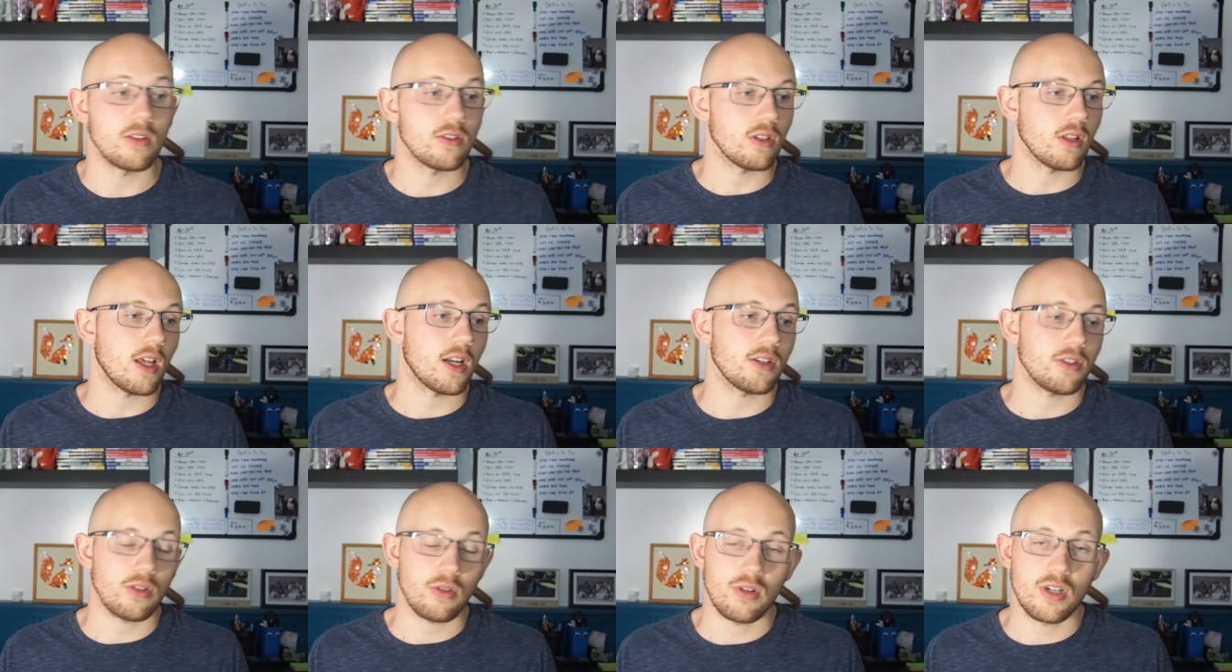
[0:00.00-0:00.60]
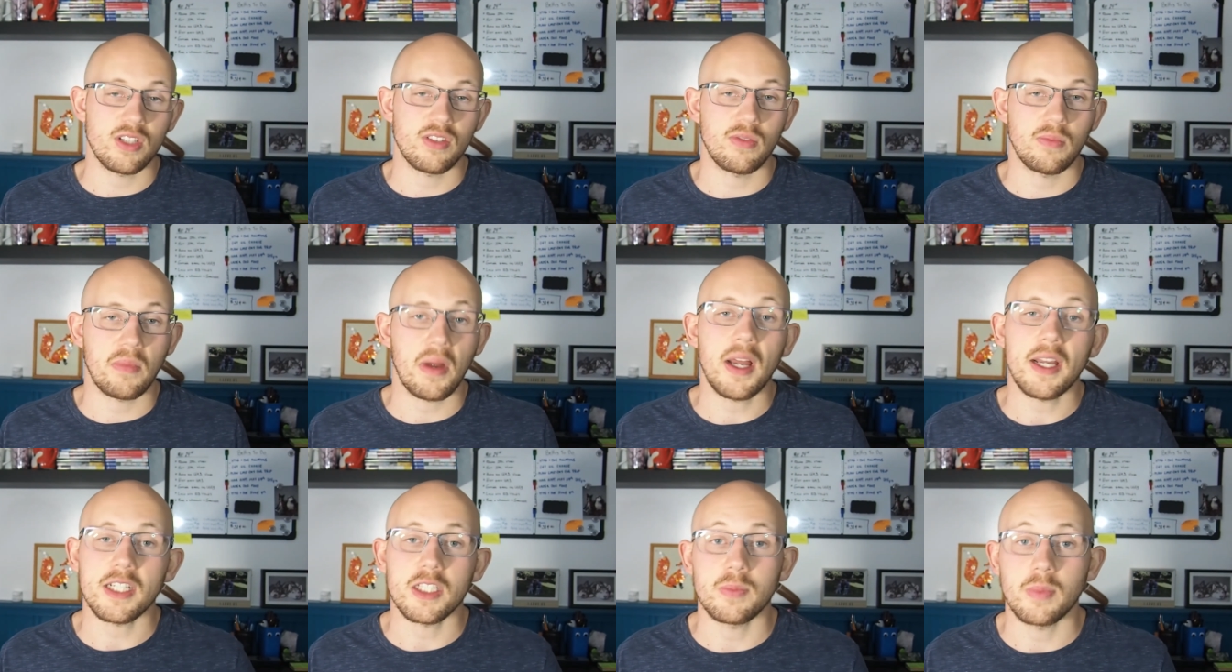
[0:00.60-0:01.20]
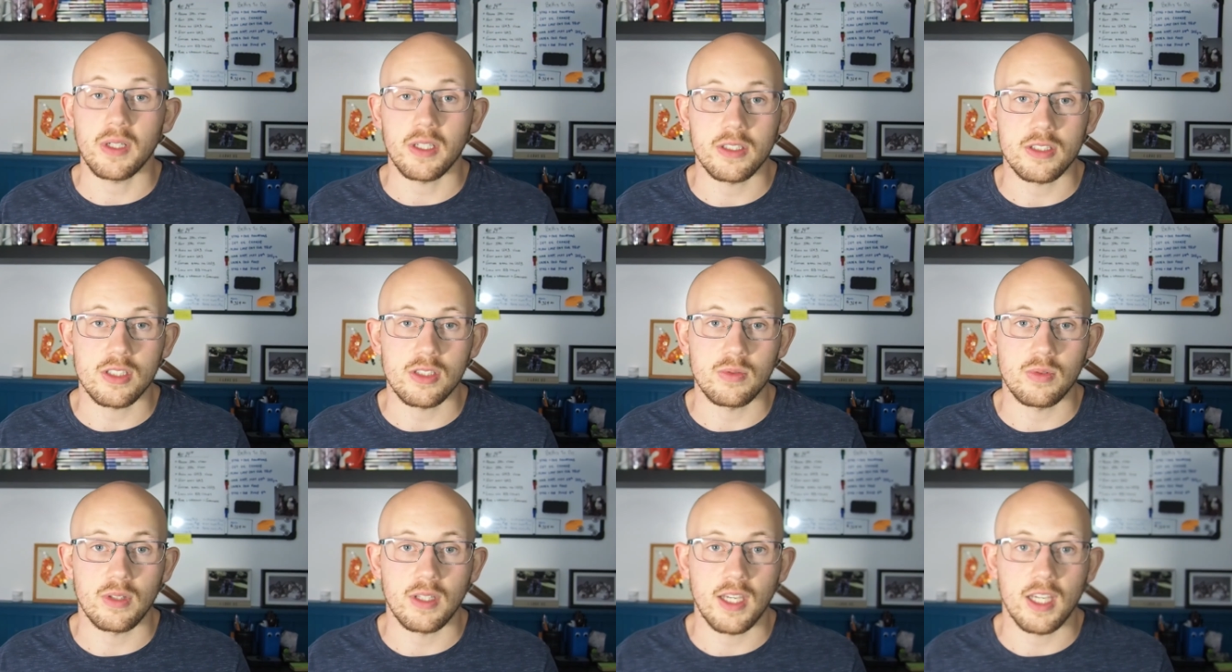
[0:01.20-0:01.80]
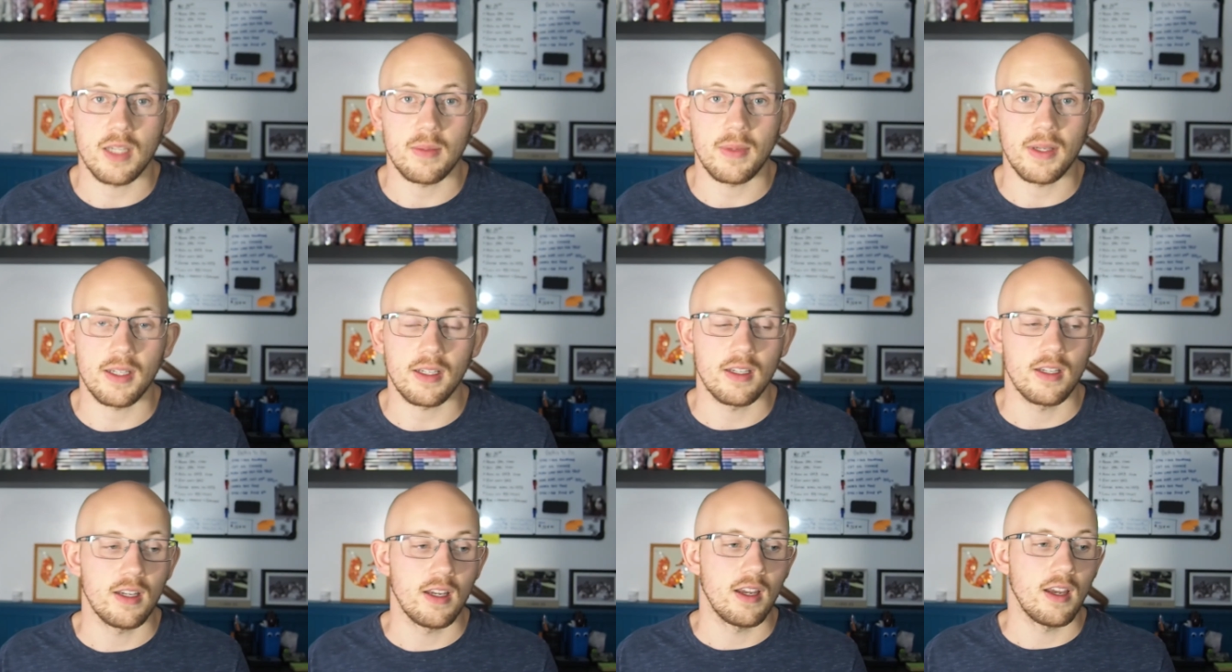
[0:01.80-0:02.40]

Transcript: There's a lot of stories from my experiences with gaming